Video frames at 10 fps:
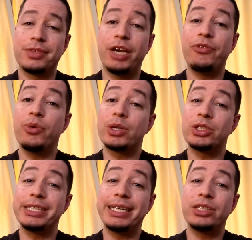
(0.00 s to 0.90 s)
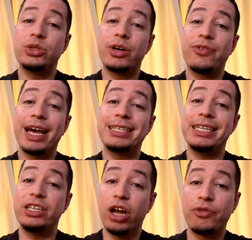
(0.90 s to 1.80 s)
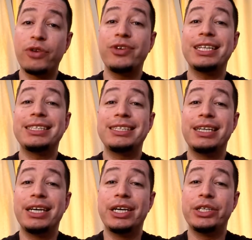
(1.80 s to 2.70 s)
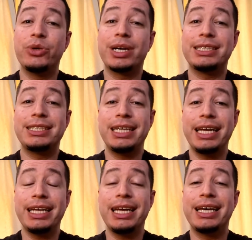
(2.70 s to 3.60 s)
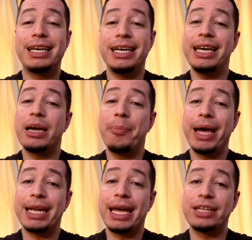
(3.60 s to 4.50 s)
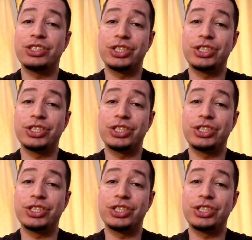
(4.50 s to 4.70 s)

If you want to say that you have had enough of it, you can say ik ben het